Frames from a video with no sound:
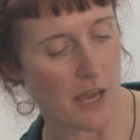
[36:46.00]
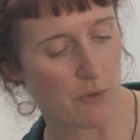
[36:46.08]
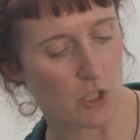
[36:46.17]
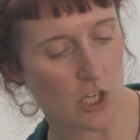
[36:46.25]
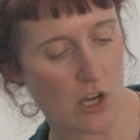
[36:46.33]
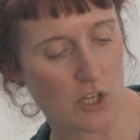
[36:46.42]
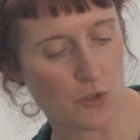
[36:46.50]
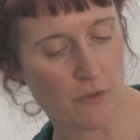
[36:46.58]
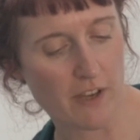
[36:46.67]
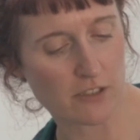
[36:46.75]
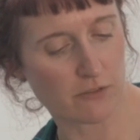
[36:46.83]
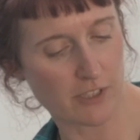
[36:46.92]
They were charged
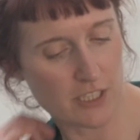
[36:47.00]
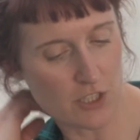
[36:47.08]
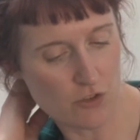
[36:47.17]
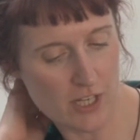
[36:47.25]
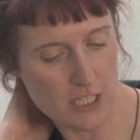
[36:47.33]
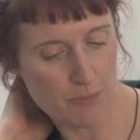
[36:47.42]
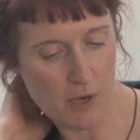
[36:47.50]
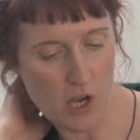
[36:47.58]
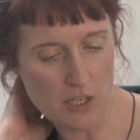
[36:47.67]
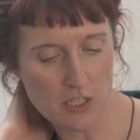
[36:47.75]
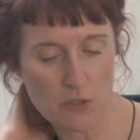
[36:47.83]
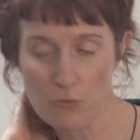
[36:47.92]
with aggravated
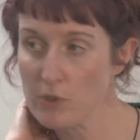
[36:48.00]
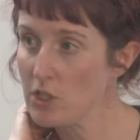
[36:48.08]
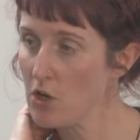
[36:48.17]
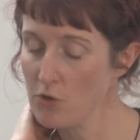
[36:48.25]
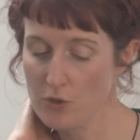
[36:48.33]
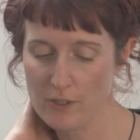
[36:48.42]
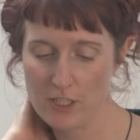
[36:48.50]
trespass and were told to